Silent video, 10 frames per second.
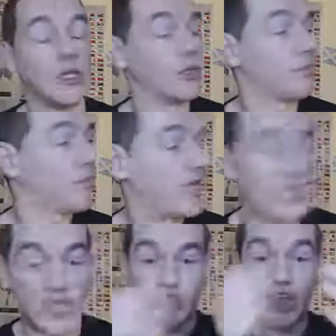You look
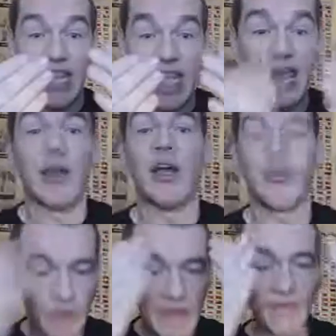behind you, it's right there,
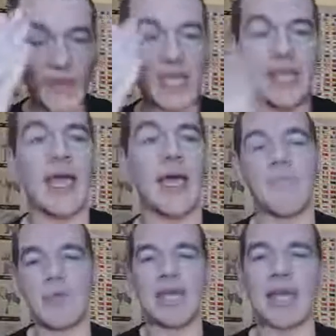right fucking
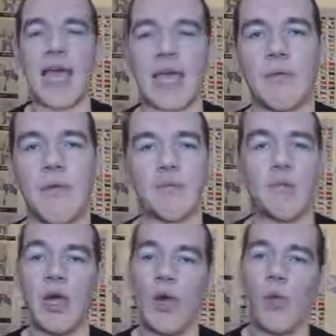there, and you can't get away
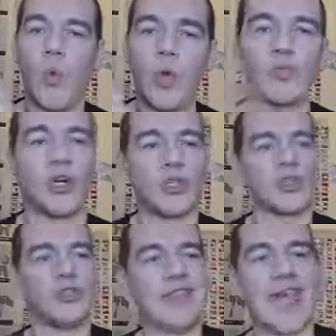from it. One
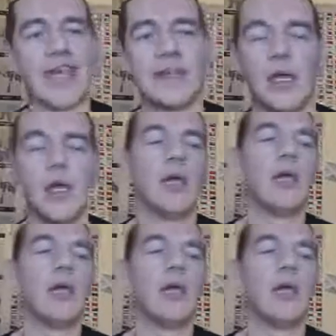touch, dead.